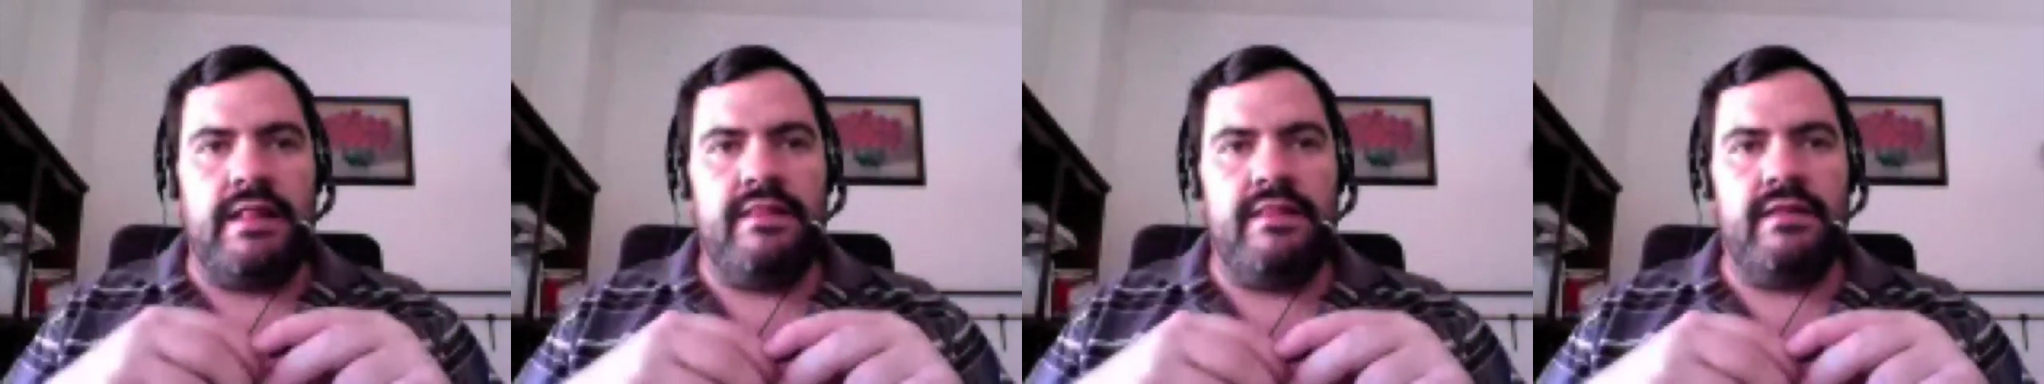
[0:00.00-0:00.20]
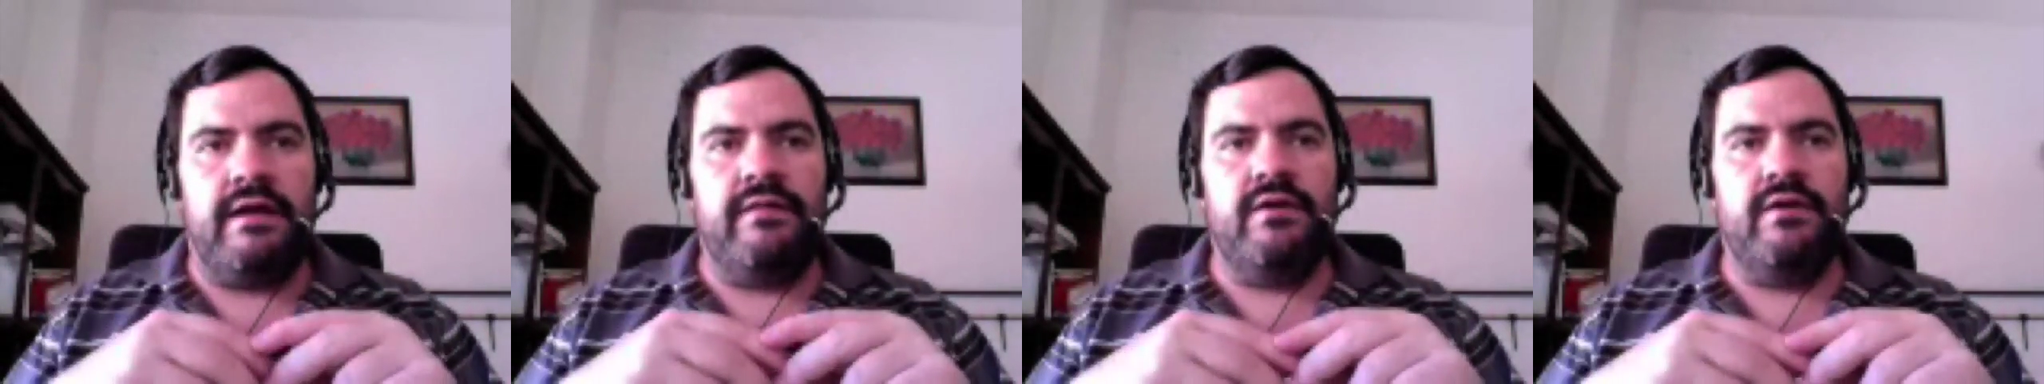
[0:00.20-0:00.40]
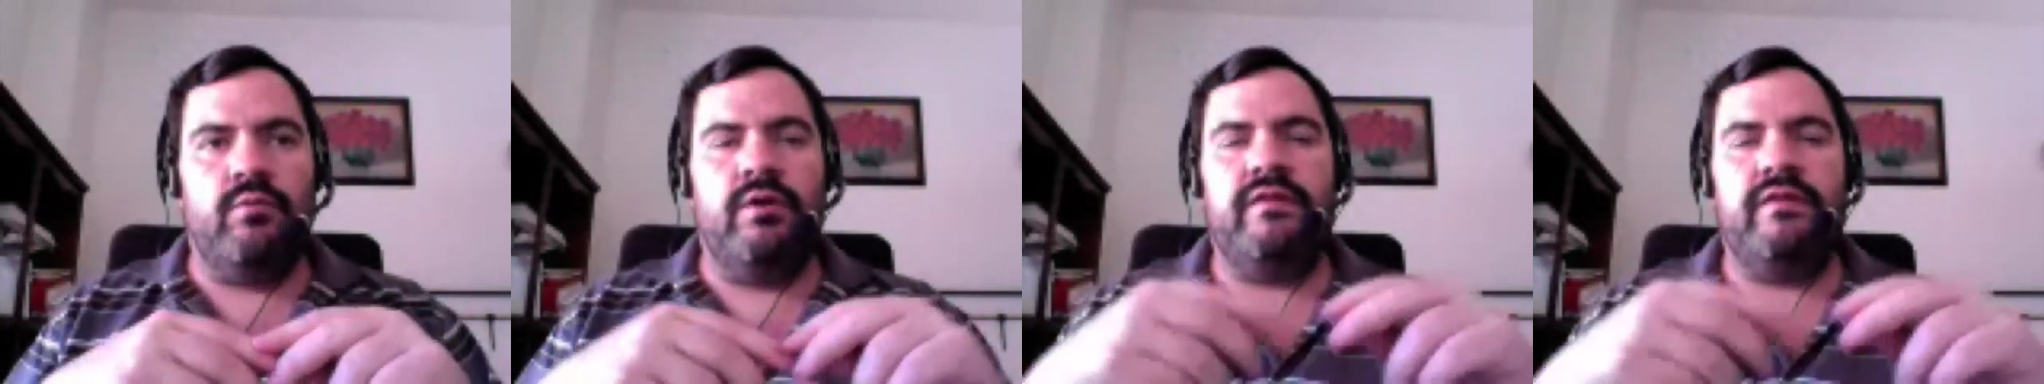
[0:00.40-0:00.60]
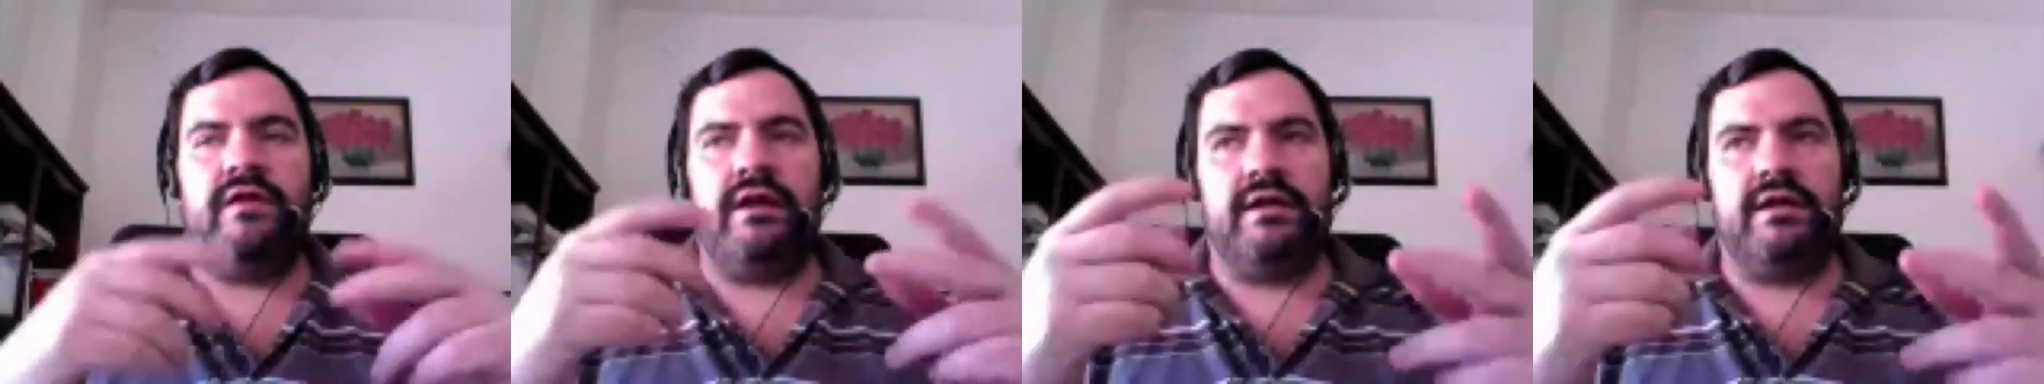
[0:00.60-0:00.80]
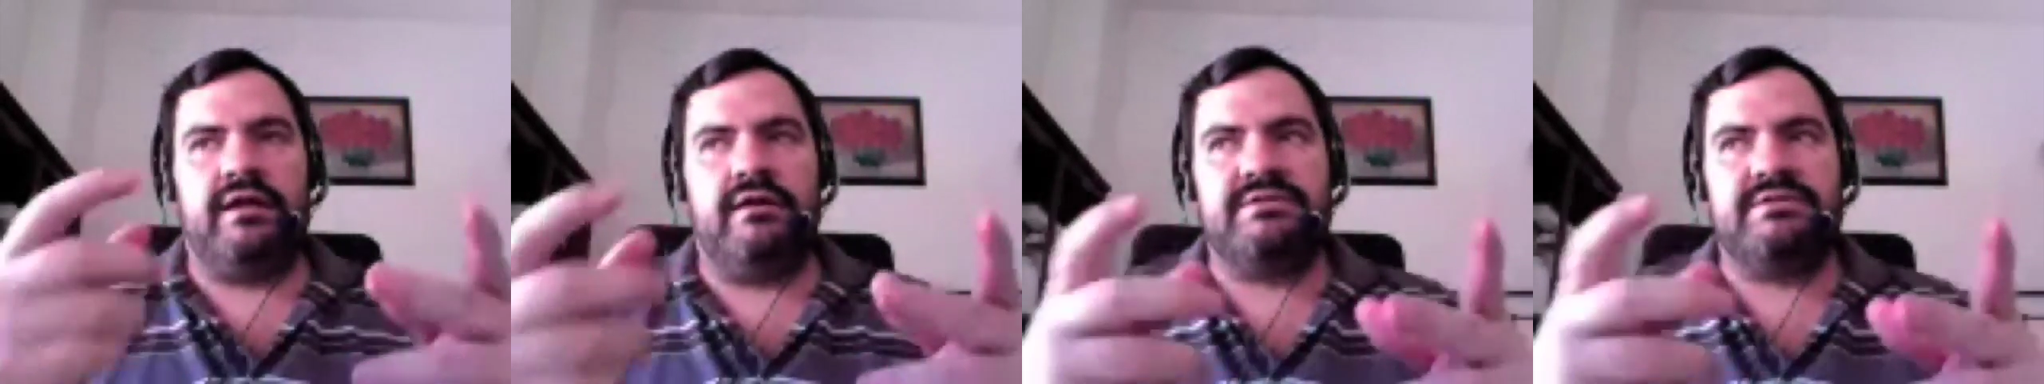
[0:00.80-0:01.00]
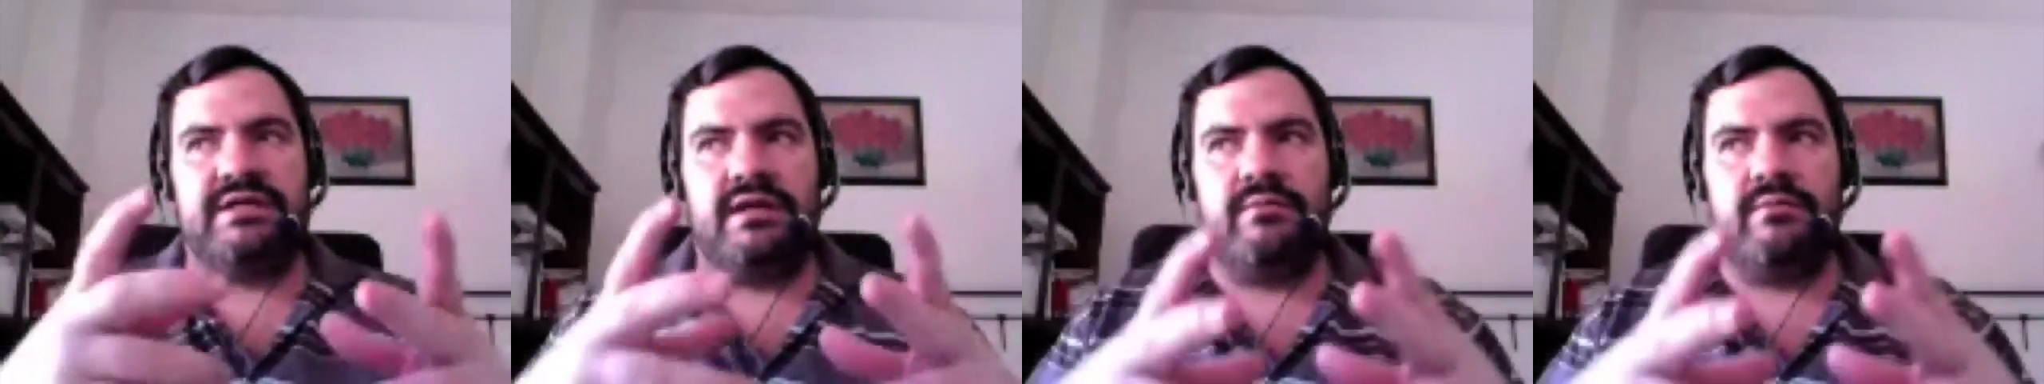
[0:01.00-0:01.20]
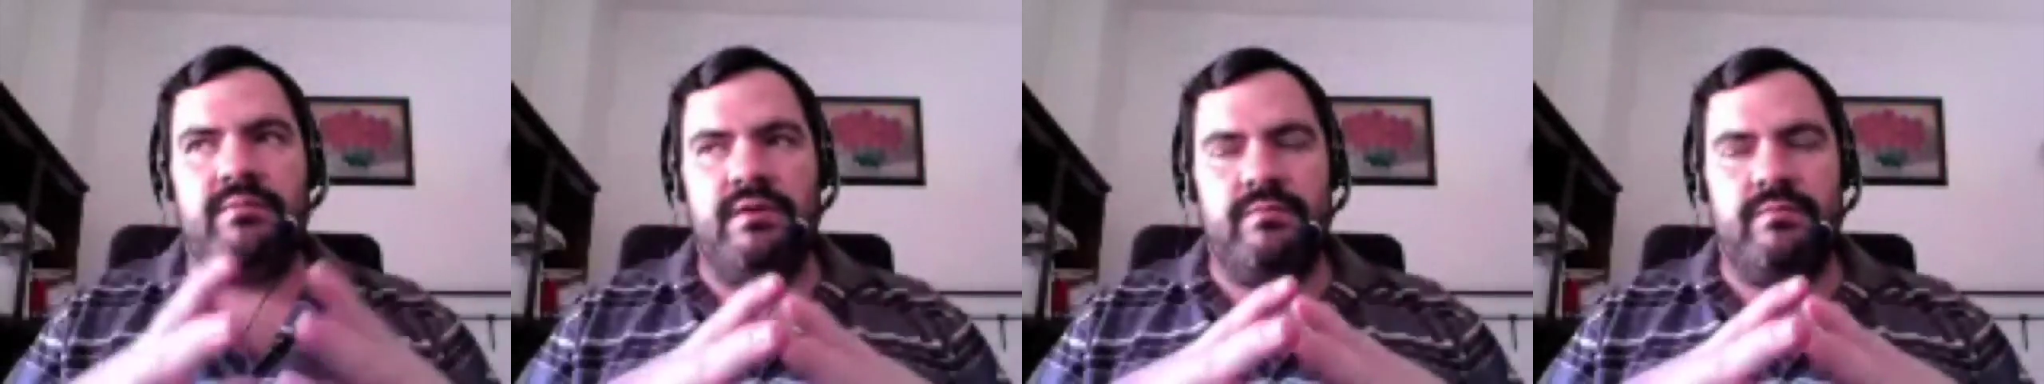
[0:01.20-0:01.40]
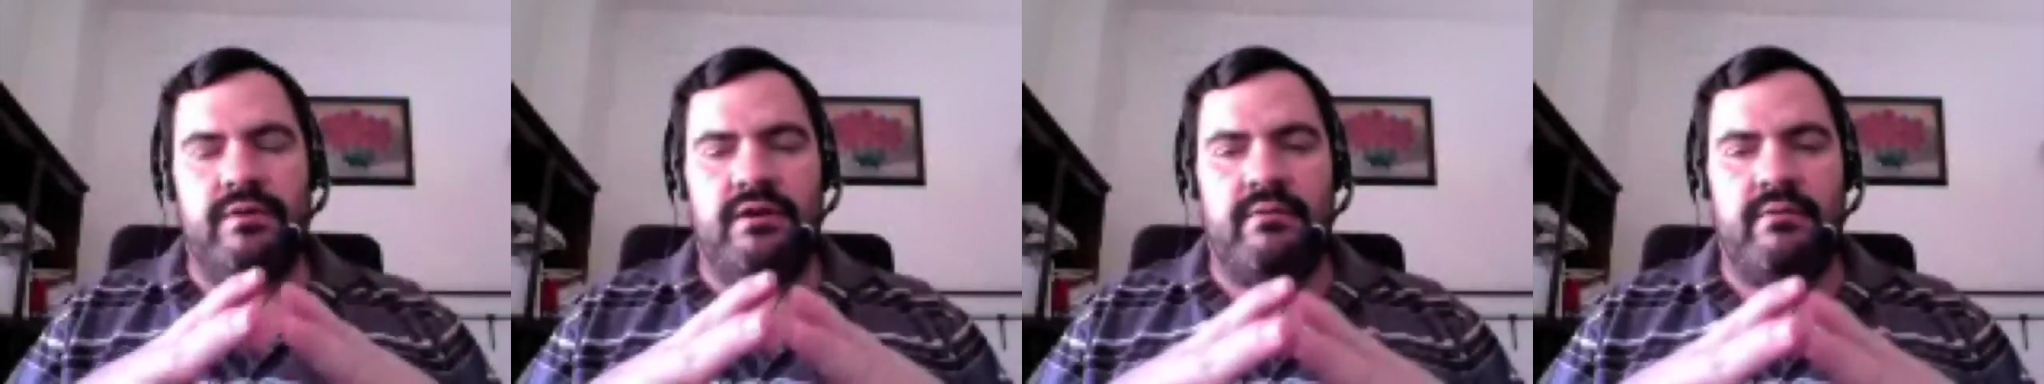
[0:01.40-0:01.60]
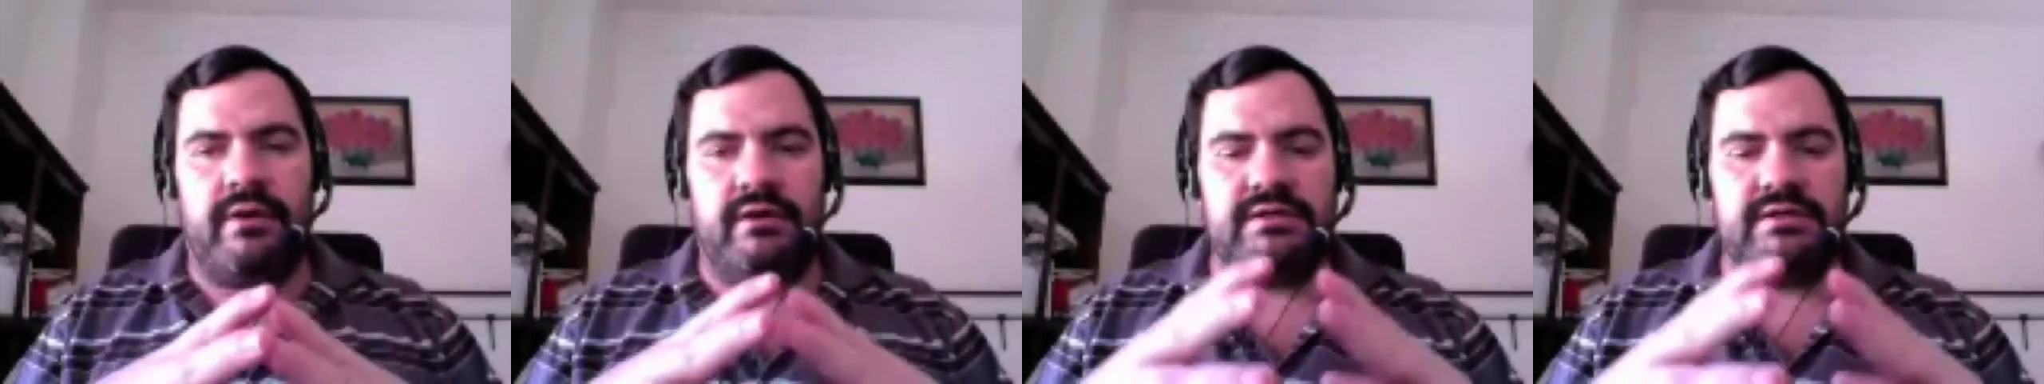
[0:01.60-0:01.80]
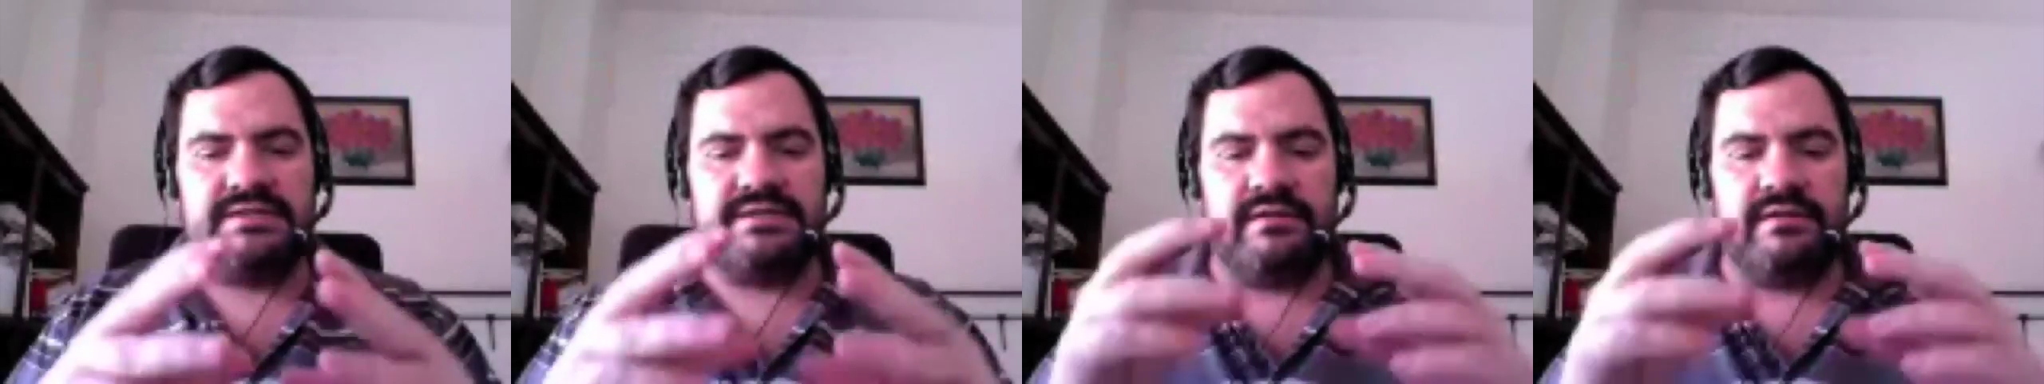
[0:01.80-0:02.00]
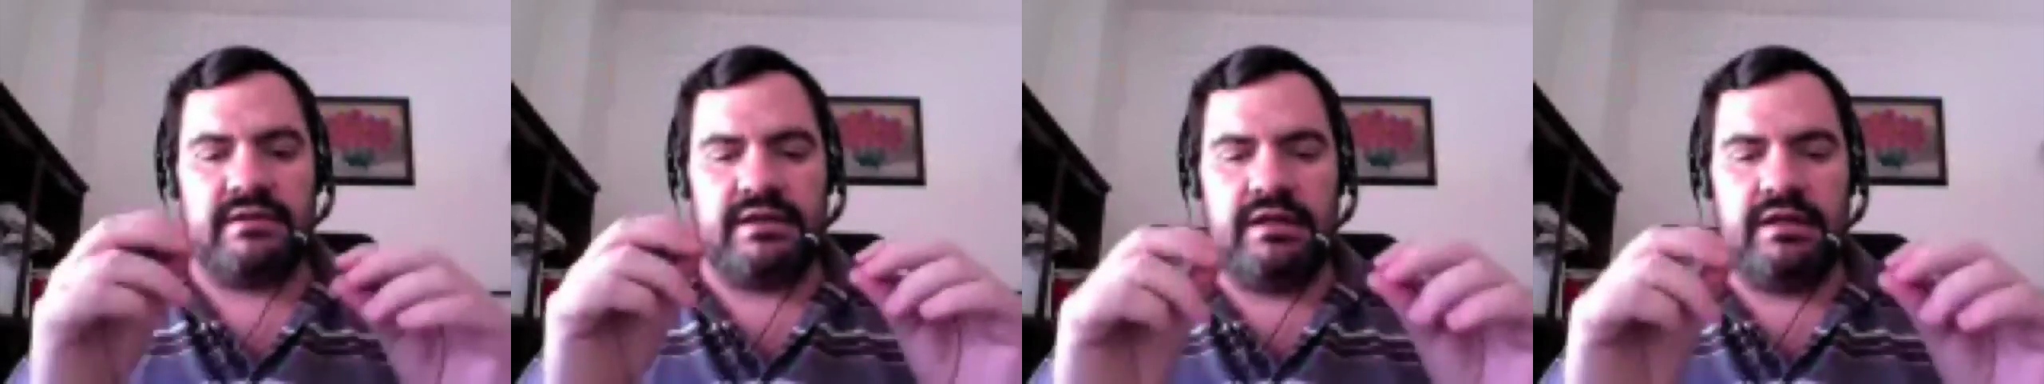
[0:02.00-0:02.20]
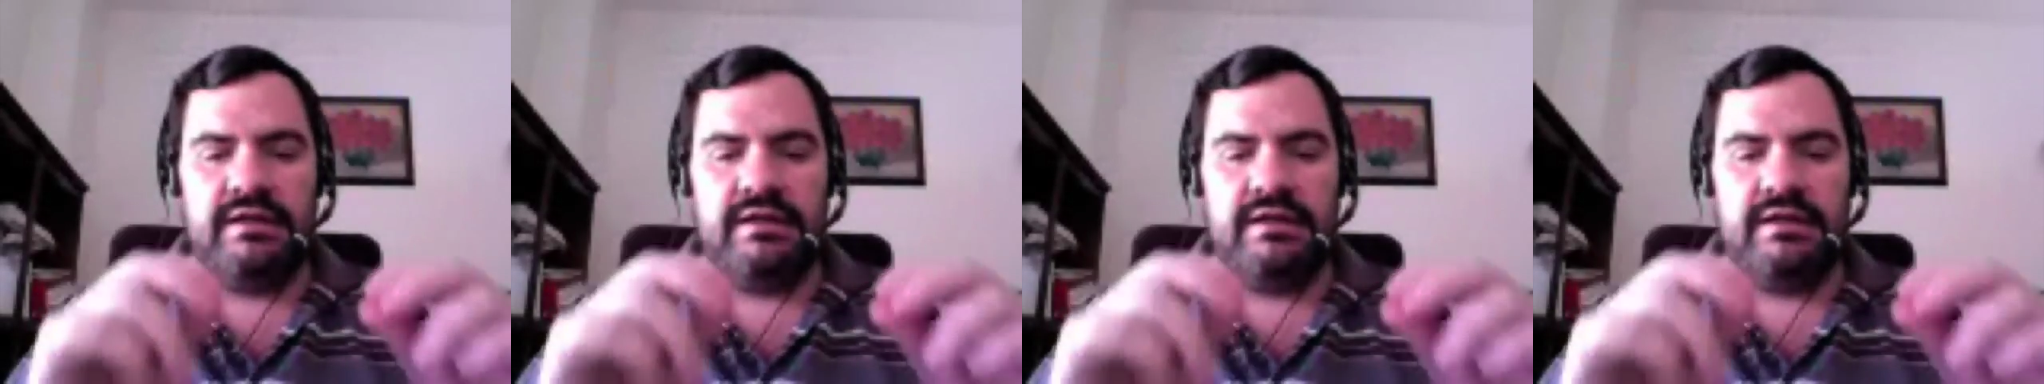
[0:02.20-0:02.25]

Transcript: And, and the way that I keep telling people about is that